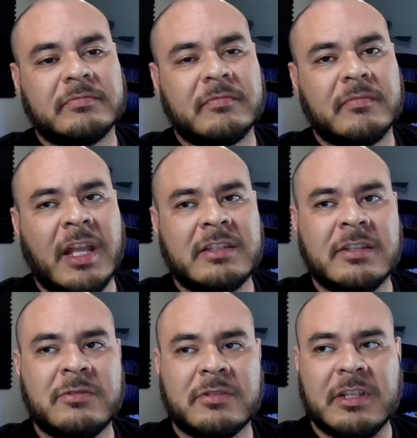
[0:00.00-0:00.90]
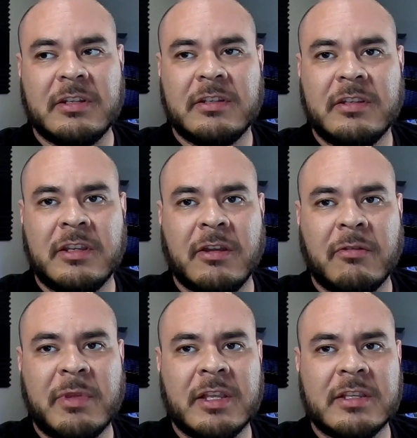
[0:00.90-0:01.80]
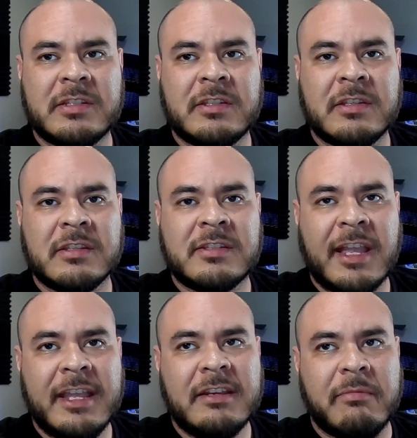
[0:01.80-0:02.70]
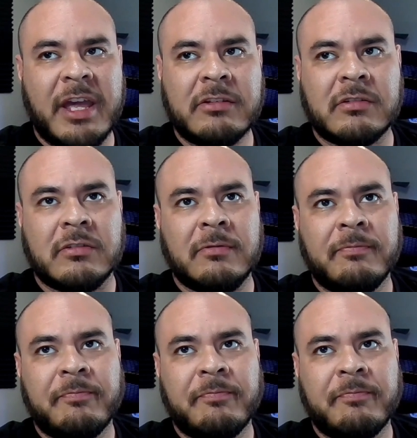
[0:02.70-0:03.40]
That's interesting, because staying medical